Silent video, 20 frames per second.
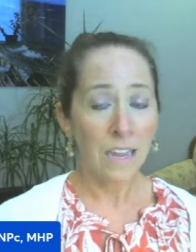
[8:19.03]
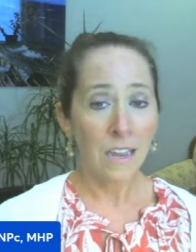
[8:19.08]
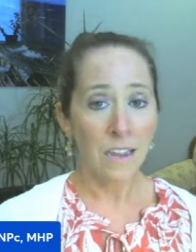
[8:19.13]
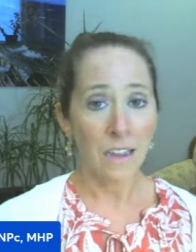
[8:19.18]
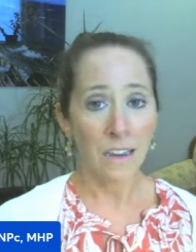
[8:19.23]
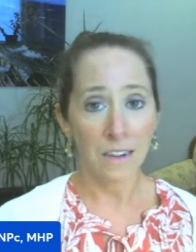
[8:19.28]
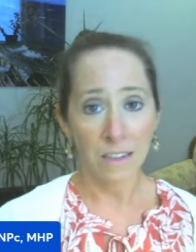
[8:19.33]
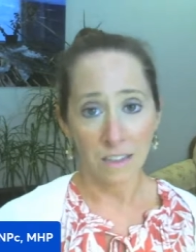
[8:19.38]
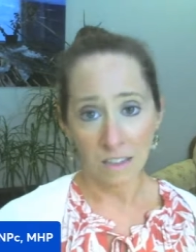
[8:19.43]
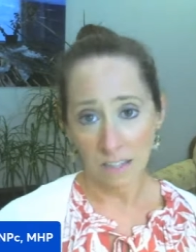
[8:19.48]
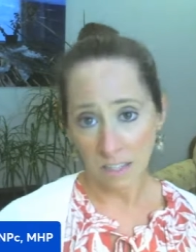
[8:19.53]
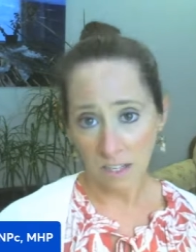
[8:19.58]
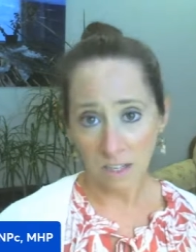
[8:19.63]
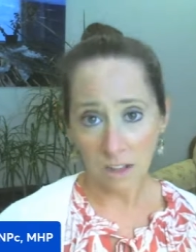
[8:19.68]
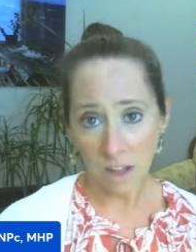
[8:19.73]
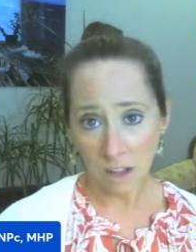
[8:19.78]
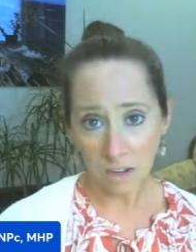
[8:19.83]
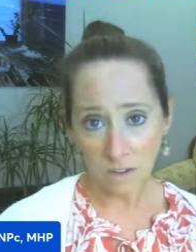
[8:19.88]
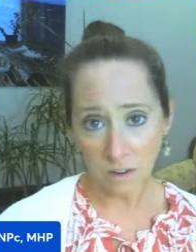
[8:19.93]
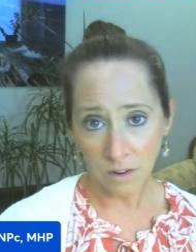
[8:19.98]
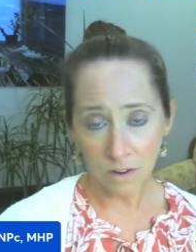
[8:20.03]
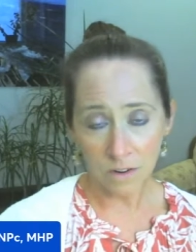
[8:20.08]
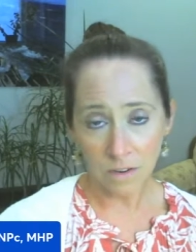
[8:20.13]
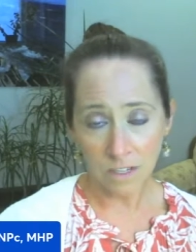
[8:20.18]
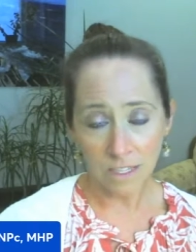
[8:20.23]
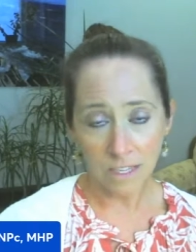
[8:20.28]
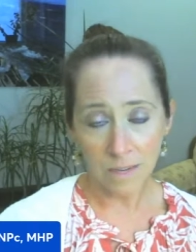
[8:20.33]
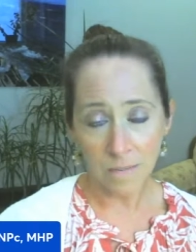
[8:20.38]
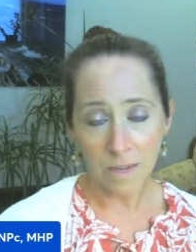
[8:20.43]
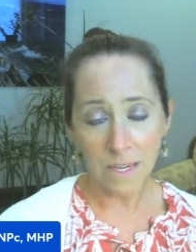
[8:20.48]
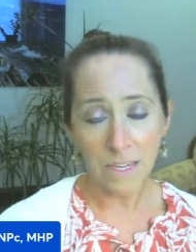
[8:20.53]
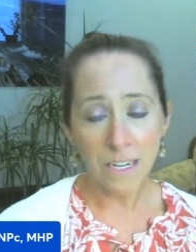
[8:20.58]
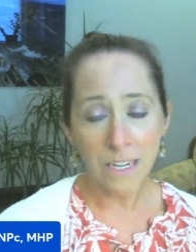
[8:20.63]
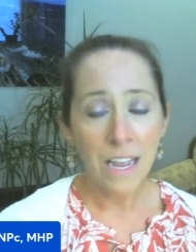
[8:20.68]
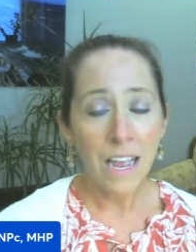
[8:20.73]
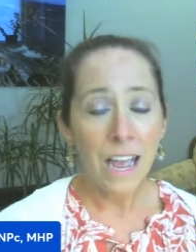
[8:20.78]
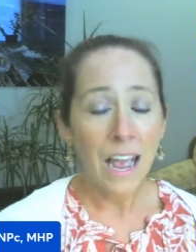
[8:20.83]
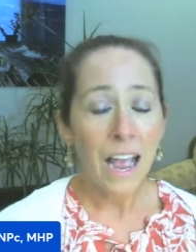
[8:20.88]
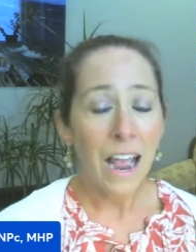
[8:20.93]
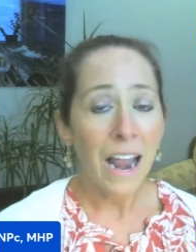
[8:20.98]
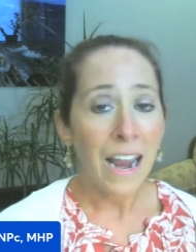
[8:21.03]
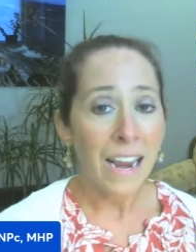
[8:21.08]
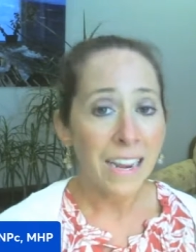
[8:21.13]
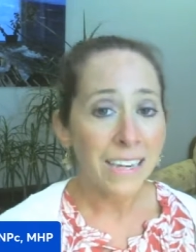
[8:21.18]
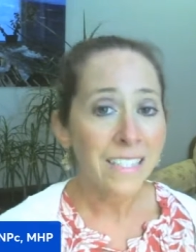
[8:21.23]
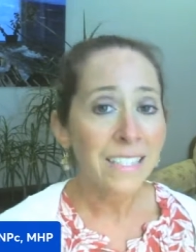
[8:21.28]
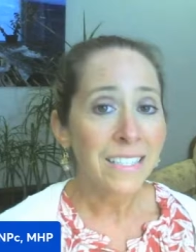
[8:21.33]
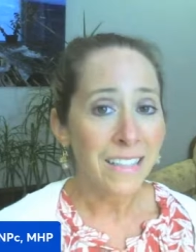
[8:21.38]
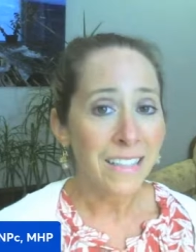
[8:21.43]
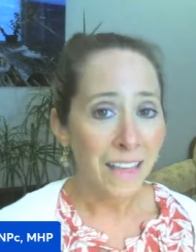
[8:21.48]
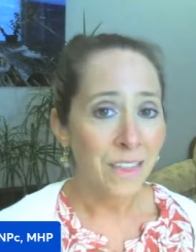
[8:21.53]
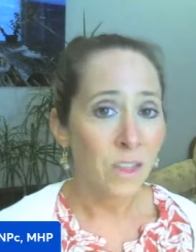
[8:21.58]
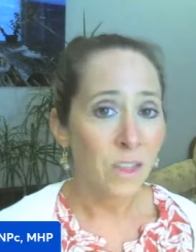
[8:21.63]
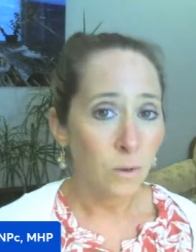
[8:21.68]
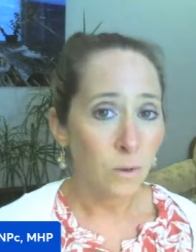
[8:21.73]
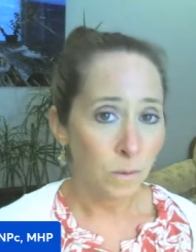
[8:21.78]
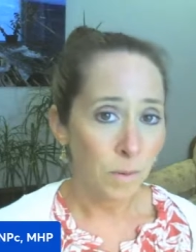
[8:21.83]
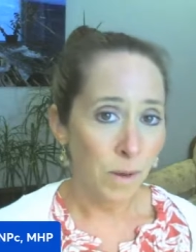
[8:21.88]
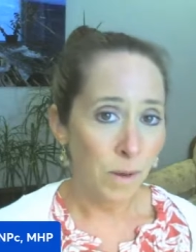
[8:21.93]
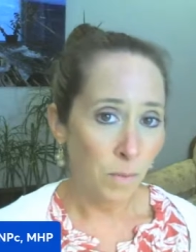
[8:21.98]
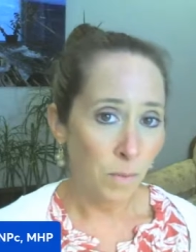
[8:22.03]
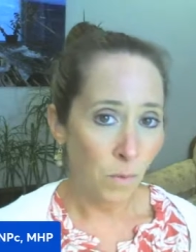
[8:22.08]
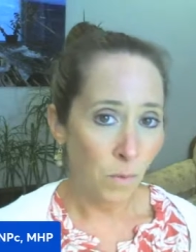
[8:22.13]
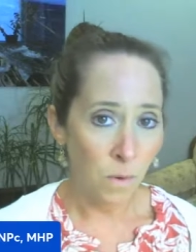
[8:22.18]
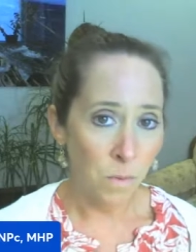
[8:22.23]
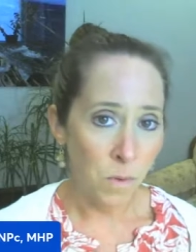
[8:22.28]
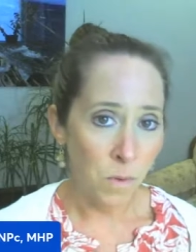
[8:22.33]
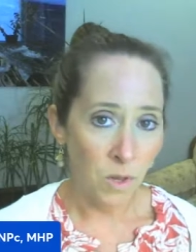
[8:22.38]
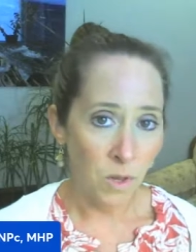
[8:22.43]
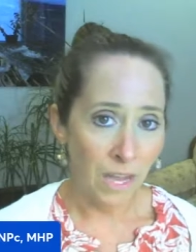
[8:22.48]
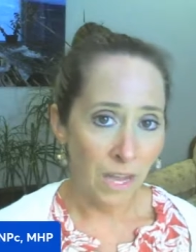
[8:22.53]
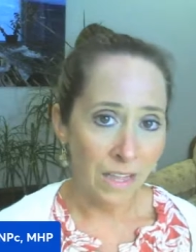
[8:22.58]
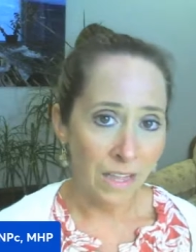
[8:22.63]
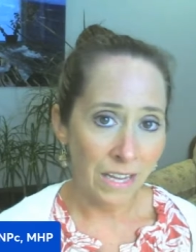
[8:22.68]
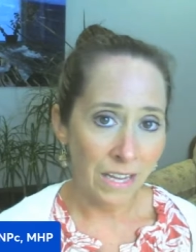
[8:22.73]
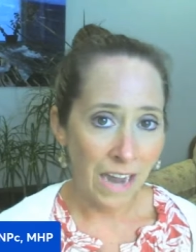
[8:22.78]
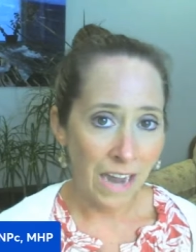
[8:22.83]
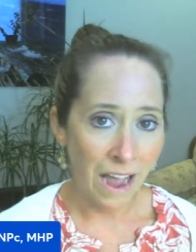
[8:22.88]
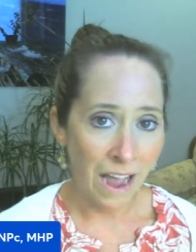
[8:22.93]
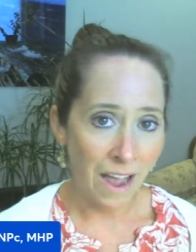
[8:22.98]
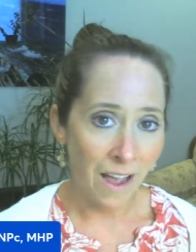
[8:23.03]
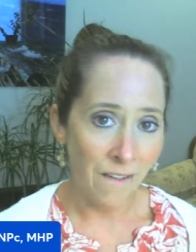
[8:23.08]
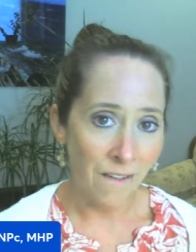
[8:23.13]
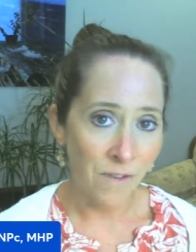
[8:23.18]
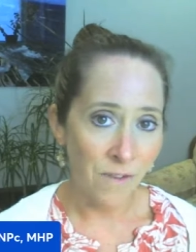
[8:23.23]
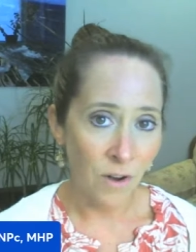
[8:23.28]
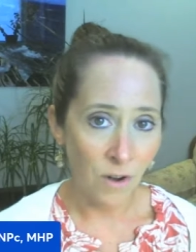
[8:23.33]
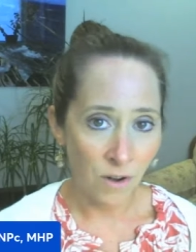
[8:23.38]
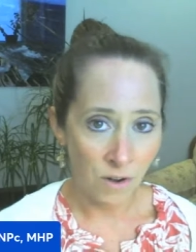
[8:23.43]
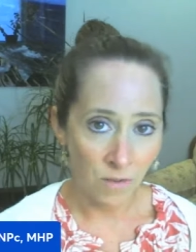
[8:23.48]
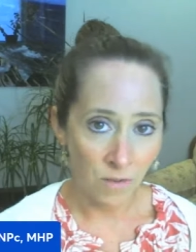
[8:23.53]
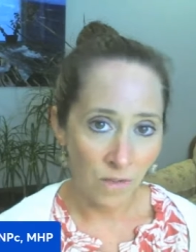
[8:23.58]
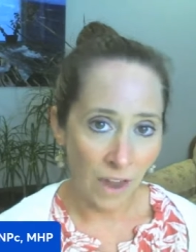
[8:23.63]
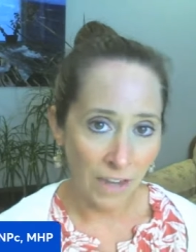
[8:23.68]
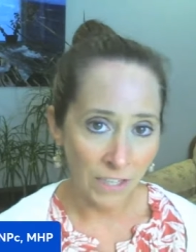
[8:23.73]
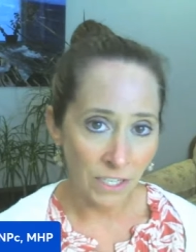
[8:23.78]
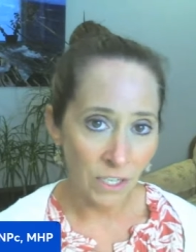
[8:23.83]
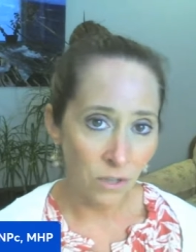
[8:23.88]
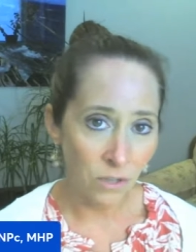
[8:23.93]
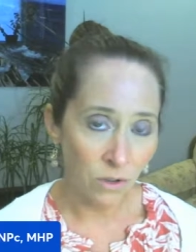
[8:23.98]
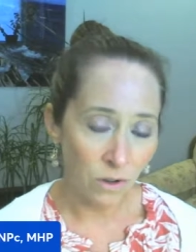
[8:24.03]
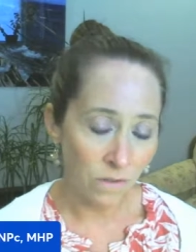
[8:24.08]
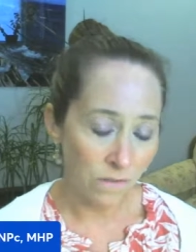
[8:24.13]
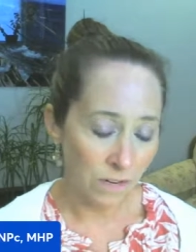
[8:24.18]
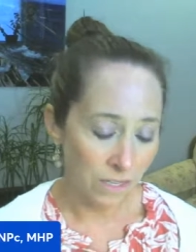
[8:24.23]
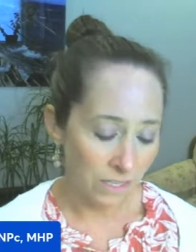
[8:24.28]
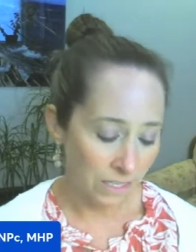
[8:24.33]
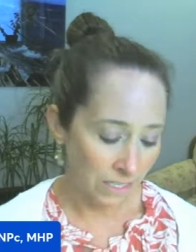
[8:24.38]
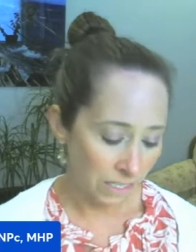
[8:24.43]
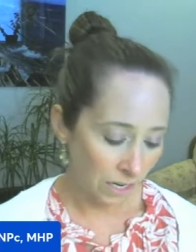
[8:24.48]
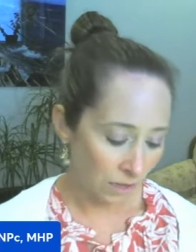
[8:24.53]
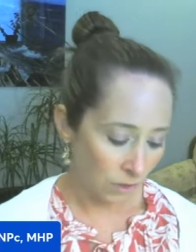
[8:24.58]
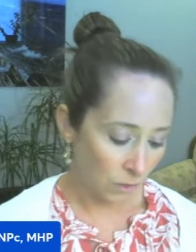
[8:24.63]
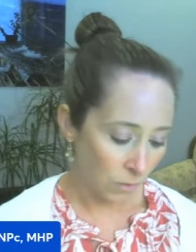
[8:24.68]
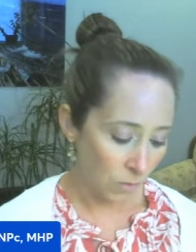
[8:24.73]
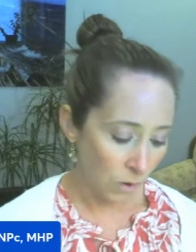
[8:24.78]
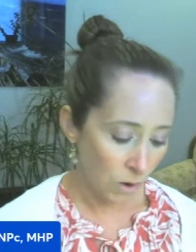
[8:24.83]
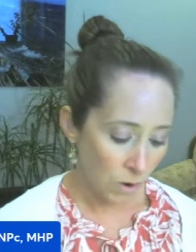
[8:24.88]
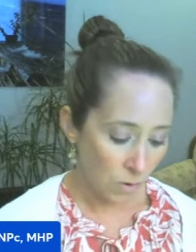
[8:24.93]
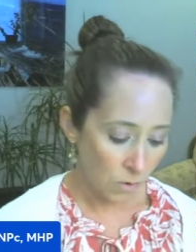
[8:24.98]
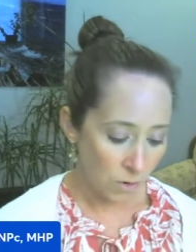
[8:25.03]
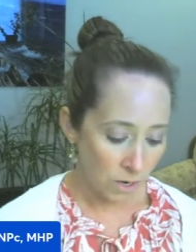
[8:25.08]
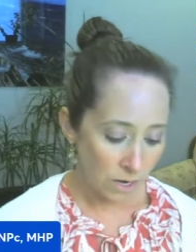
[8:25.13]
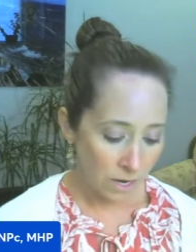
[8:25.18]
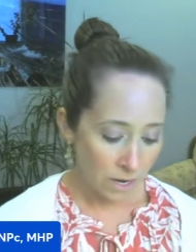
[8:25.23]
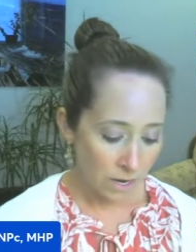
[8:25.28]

and in these clogged arteries, and that those people were more likely to have cardiovascular events down the road.